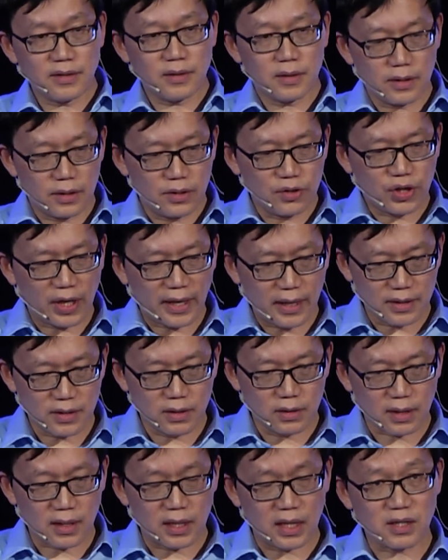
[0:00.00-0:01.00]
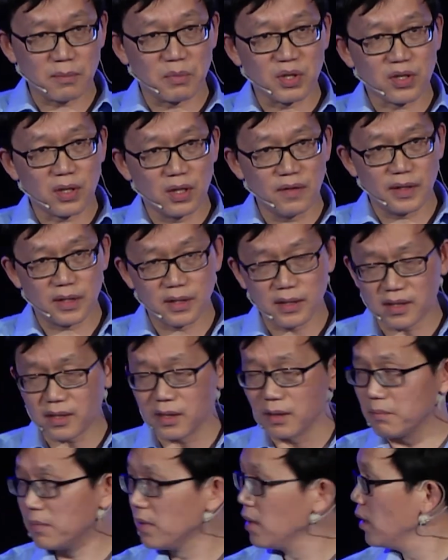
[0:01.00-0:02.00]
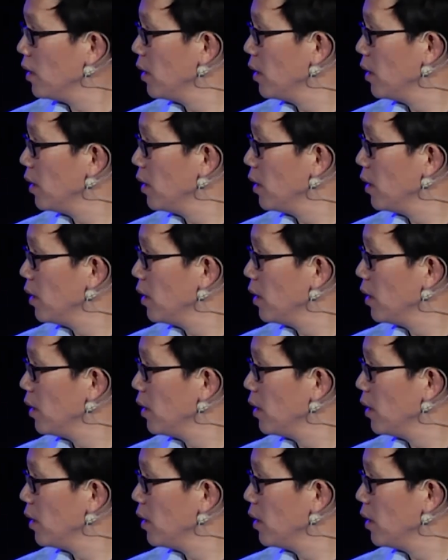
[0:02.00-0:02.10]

intelligent customer service system